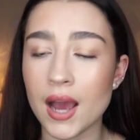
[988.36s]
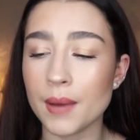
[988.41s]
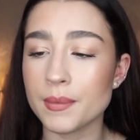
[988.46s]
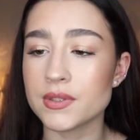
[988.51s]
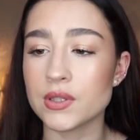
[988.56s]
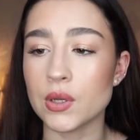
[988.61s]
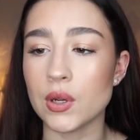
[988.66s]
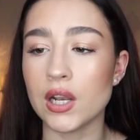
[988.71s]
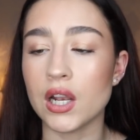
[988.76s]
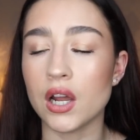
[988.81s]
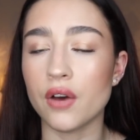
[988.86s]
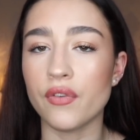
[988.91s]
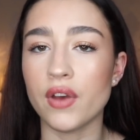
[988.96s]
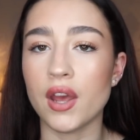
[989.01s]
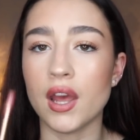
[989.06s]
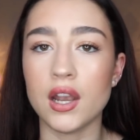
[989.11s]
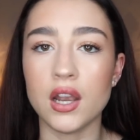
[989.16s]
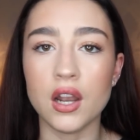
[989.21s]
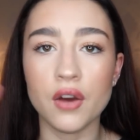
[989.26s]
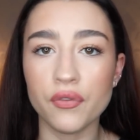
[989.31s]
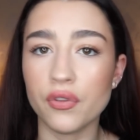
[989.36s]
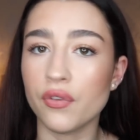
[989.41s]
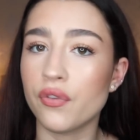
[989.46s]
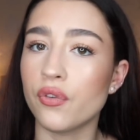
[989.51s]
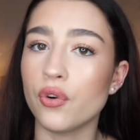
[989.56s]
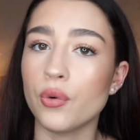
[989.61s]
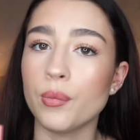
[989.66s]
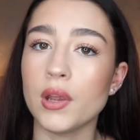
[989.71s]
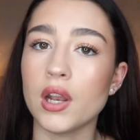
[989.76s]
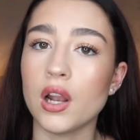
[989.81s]
Absolutely love it, love the
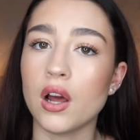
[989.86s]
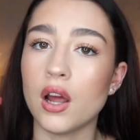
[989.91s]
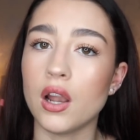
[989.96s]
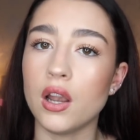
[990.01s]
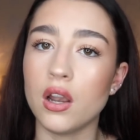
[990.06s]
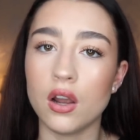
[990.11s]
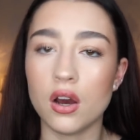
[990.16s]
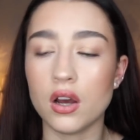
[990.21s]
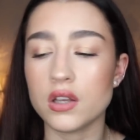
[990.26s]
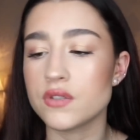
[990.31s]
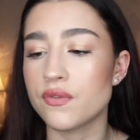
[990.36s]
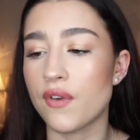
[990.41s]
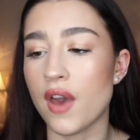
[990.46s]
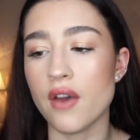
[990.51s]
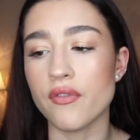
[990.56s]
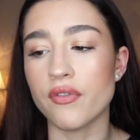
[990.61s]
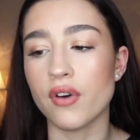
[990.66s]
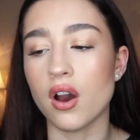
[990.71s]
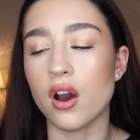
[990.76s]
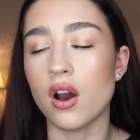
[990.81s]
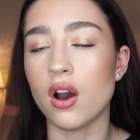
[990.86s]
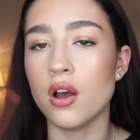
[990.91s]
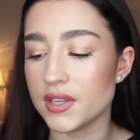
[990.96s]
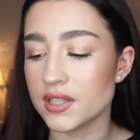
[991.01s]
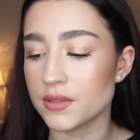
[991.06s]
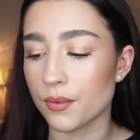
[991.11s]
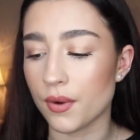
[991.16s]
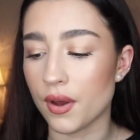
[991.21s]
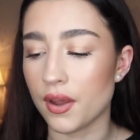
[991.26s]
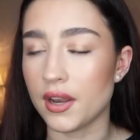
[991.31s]
formula, it lasts forever.
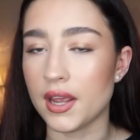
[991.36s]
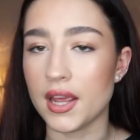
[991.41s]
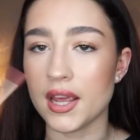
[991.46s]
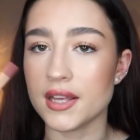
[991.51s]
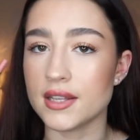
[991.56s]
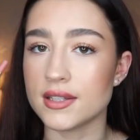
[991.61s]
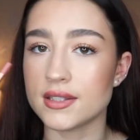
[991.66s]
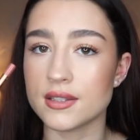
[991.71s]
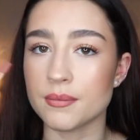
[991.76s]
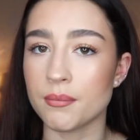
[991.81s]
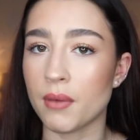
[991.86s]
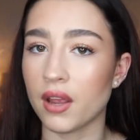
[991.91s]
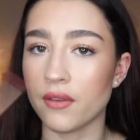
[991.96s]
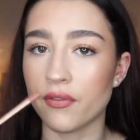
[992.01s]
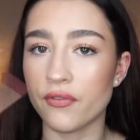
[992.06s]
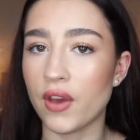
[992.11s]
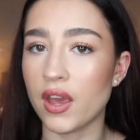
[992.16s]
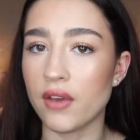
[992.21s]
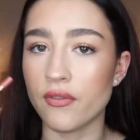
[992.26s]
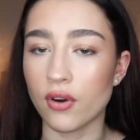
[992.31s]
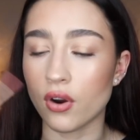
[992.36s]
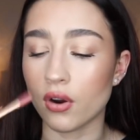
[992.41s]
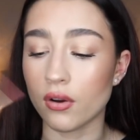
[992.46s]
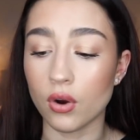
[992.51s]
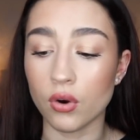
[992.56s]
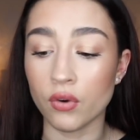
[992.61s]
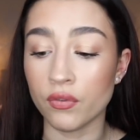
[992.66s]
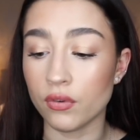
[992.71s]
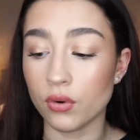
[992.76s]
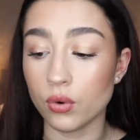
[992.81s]
This one is my favourite
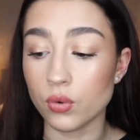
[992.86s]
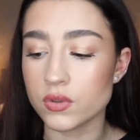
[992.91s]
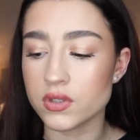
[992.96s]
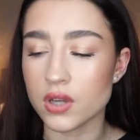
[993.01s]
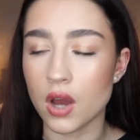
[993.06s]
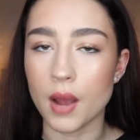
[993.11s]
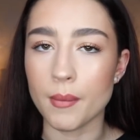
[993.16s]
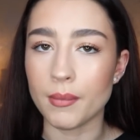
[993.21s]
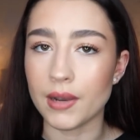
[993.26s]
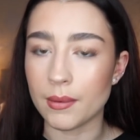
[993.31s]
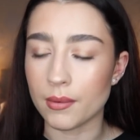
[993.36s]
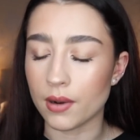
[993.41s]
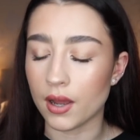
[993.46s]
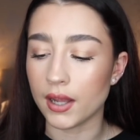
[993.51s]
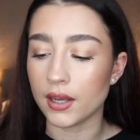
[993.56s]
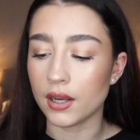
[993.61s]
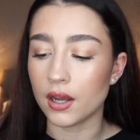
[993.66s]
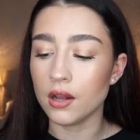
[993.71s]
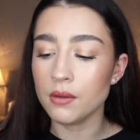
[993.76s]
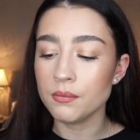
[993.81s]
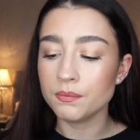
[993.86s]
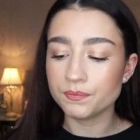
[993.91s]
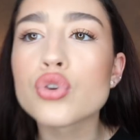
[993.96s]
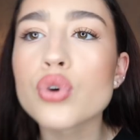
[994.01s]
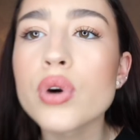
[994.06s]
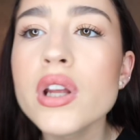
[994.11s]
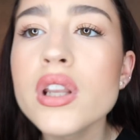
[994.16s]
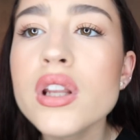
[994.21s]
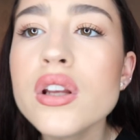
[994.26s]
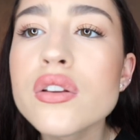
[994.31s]
of all time lip liner.
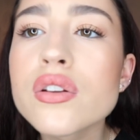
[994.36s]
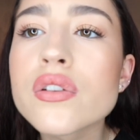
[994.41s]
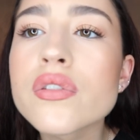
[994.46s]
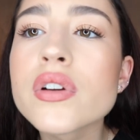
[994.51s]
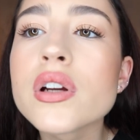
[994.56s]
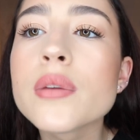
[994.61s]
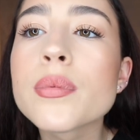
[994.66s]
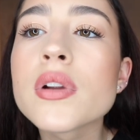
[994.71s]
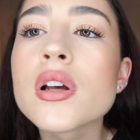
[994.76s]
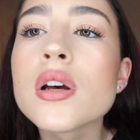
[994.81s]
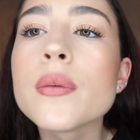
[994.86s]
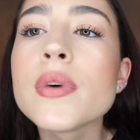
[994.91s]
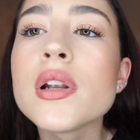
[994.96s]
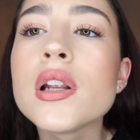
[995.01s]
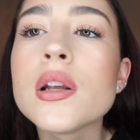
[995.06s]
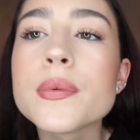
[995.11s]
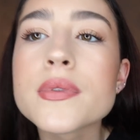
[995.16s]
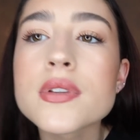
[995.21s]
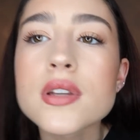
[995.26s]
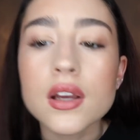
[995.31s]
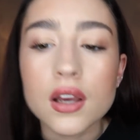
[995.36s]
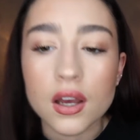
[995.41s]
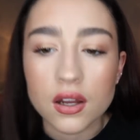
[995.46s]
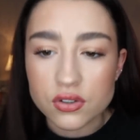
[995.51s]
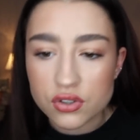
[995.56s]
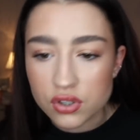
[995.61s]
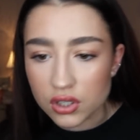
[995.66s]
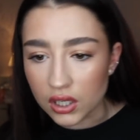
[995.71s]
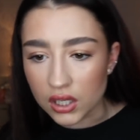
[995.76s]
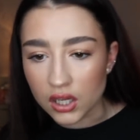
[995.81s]
Do I need to reapply my lipstick?
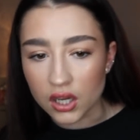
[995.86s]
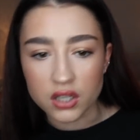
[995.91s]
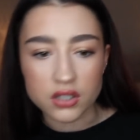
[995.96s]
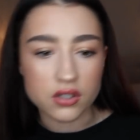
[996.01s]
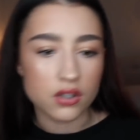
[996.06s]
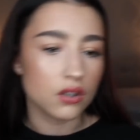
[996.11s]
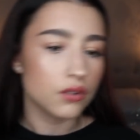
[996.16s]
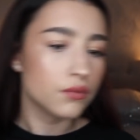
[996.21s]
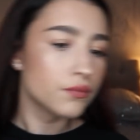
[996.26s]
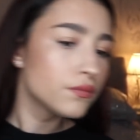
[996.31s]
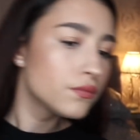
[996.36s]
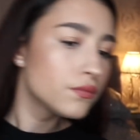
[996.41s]
Actually, I do.